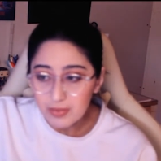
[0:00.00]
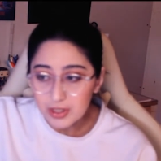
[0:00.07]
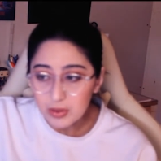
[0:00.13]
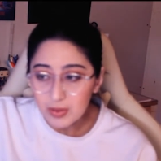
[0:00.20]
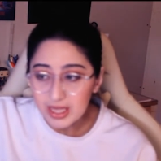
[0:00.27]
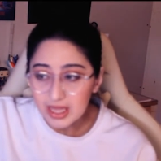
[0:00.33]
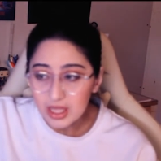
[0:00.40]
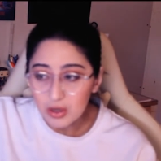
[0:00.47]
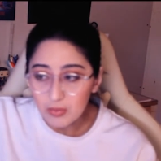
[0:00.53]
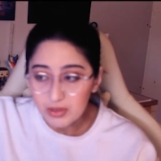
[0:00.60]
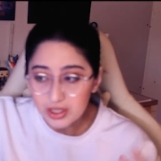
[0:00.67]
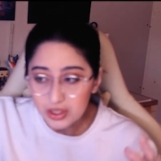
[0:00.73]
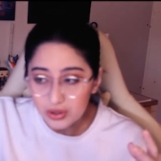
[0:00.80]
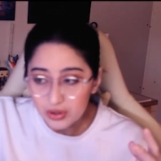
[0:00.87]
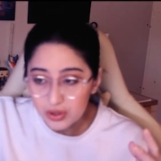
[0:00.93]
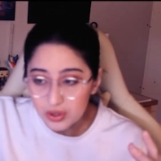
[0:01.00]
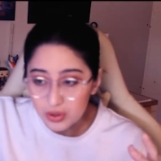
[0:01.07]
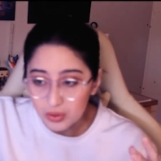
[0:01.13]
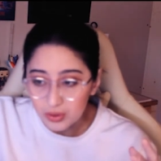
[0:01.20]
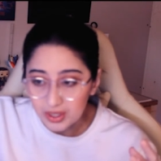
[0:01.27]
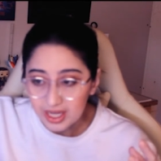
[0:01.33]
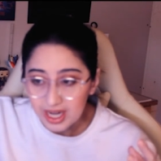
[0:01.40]
between the original
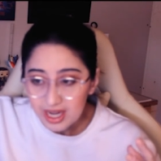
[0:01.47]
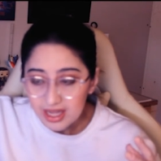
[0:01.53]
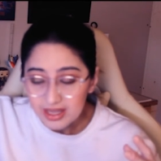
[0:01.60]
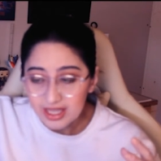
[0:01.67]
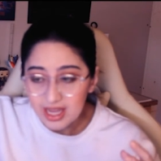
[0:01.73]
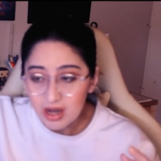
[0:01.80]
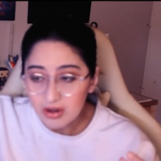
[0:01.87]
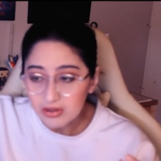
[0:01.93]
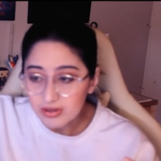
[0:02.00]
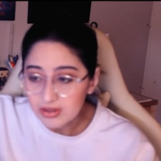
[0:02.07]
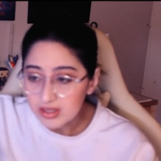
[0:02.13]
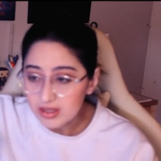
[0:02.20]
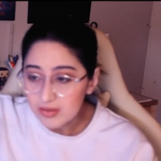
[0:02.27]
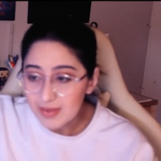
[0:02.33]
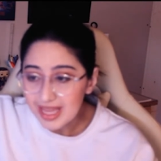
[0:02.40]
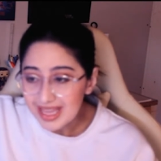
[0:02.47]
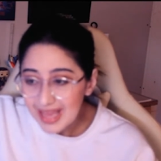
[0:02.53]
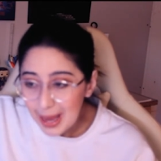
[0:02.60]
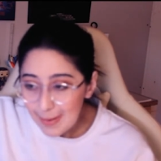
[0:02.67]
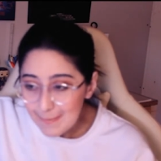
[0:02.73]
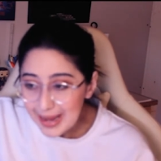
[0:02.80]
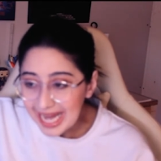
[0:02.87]
story, the characters of the main
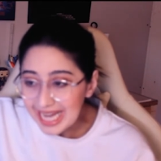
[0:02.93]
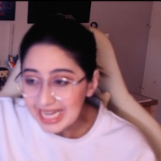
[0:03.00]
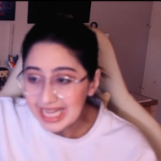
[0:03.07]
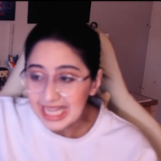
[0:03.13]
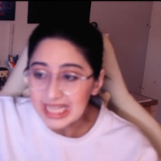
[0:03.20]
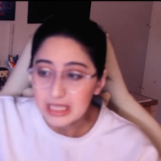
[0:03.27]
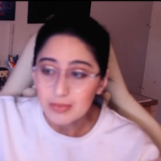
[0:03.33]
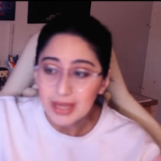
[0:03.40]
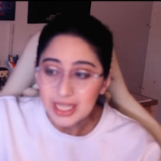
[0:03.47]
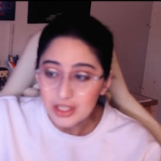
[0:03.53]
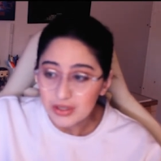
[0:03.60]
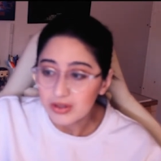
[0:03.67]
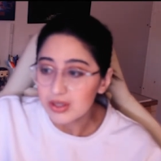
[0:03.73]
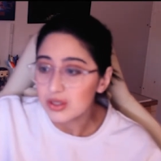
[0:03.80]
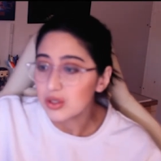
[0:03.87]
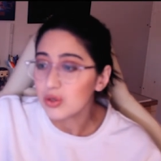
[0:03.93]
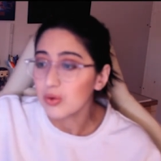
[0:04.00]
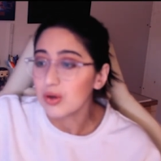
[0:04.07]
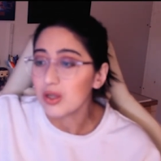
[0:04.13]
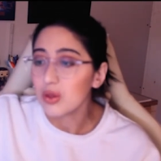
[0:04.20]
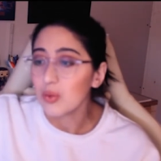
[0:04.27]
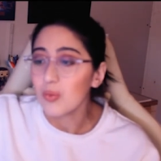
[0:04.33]
campaign, the expansion of the
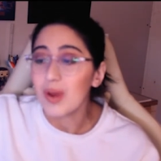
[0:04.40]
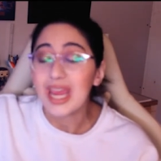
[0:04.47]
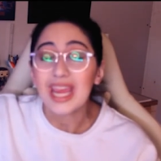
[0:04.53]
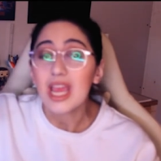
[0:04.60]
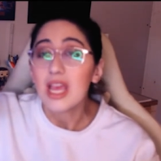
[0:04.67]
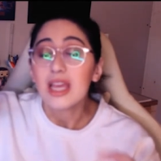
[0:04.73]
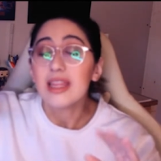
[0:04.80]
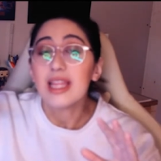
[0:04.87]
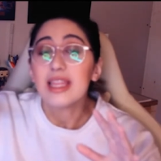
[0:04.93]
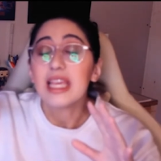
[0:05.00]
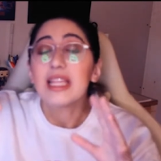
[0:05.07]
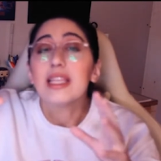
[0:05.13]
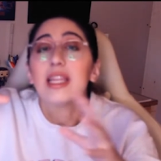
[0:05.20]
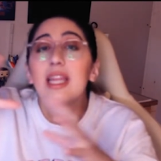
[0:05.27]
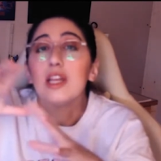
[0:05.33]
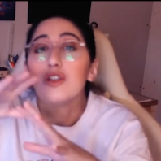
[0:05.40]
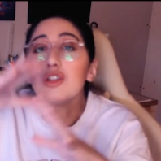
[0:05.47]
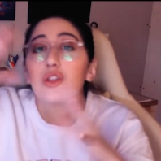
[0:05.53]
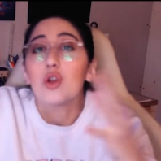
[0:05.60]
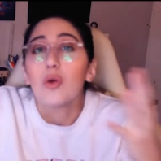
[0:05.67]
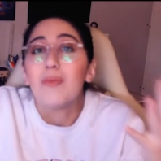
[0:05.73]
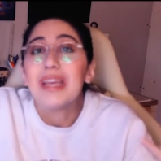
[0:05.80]
story, the way that they did it, it
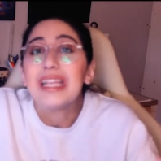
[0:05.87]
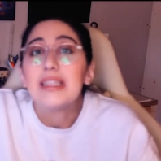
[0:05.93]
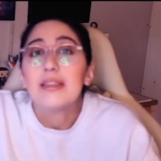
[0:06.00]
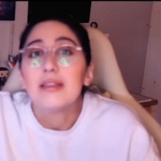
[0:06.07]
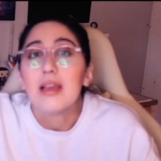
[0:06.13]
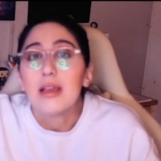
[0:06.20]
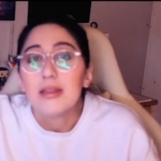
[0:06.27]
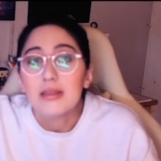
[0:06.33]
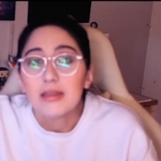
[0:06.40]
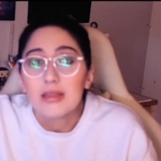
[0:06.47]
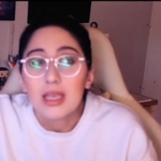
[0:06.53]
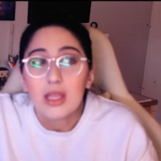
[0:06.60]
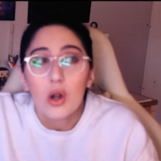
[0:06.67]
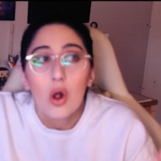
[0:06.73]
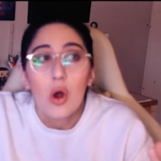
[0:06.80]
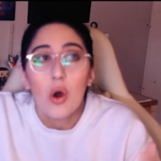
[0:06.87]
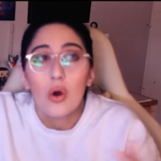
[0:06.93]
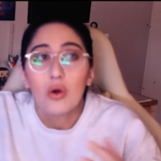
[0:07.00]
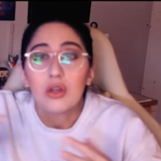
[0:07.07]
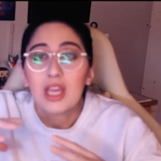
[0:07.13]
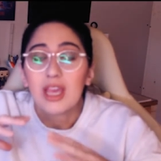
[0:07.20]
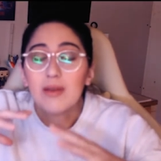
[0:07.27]
just all made sense. It
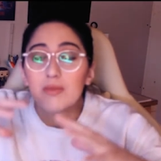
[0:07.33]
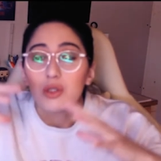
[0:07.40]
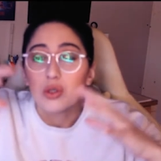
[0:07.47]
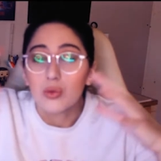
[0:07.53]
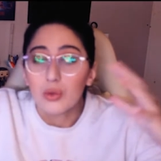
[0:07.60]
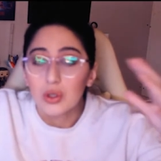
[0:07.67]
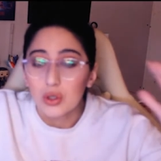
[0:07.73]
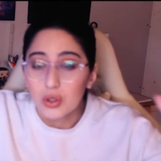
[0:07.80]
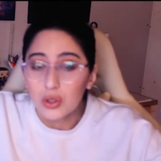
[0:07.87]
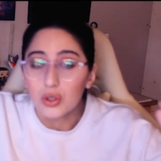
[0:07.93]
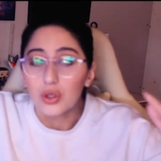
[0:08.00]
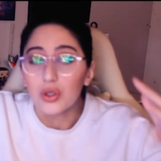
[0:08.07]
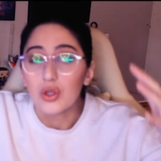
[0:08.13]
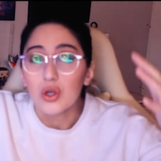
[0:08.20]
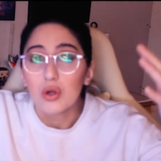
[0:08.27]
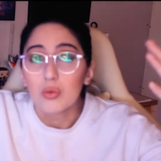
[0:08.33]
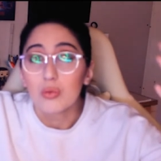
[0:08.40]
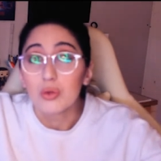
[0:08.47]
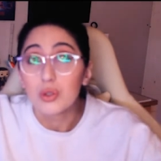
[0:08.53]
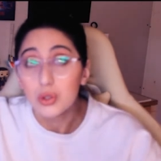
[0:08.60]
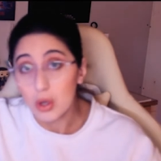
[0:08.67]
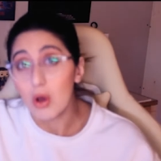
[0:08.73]
all came to a good
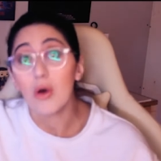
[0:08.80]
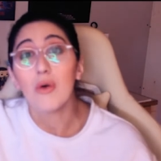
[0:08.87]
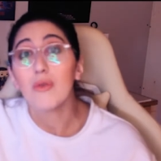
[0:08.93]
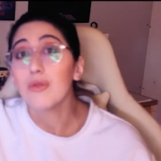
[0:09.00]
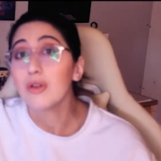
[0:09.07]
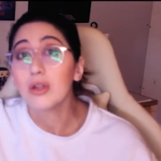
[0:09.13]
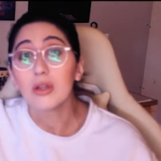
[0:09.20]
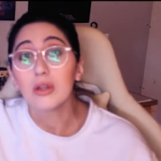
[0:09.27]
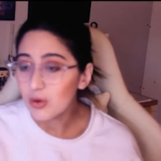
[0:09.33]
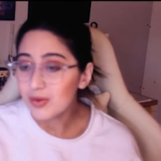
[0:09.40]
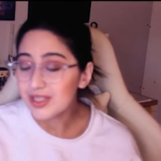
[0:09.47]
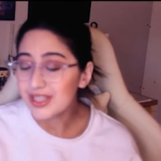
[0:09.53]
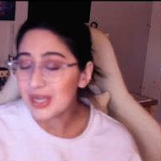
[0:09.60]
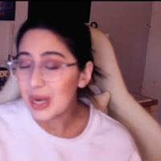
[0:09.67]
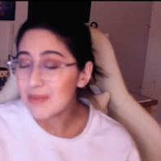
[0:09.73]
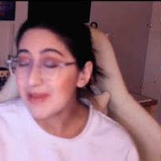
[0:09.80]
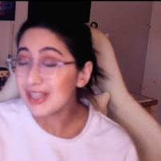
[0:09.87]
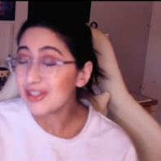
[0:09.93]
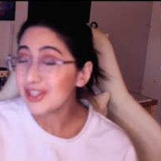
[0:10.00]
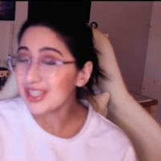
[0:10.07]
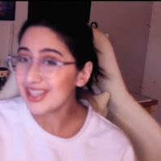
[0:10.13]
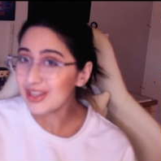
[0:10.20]
resolve. Oh, and did I
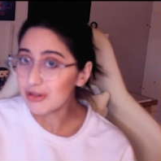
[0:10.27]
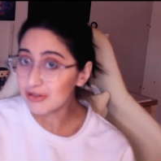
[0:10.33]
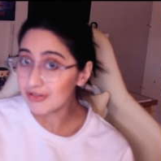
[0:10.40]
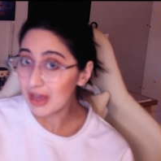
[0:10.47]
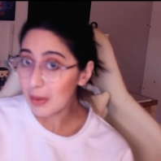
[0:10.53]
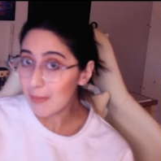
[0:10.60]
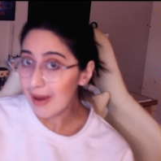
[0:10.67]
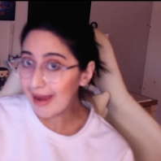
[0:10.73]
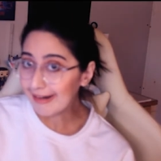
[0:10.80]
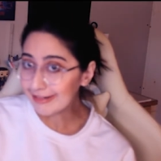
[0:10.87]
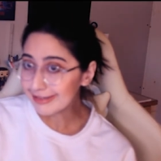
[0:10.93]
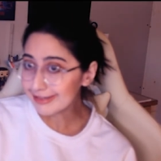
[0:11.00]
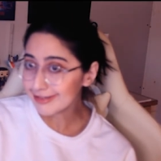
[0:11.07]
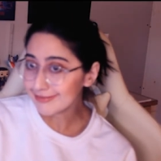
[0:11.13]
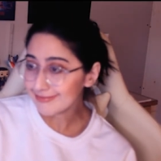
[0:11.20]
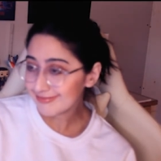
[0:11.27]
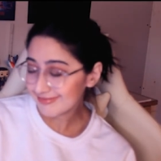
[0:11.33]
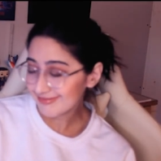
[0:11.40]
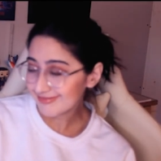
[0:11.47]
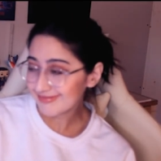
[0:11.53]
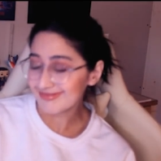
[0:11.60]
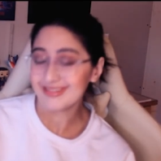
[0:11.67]
mention there's vampires?
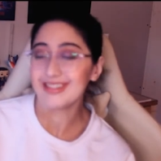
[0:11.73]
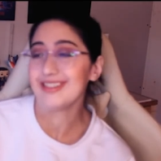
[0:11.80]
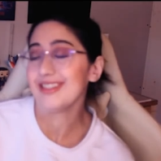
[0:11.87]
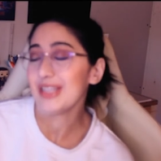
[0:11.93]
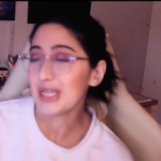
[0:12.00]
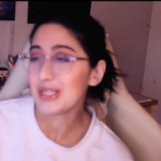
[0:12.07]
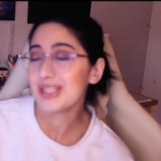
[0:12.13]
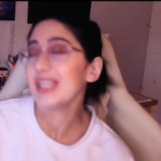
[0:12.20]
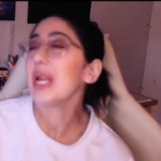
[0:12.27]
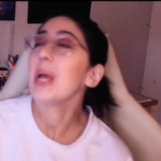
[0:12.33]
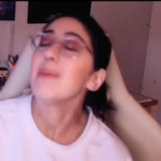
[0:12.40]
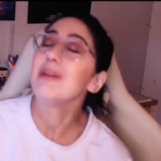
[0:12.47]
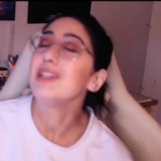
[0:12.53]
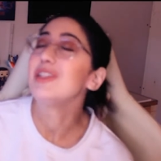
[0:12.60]
Did I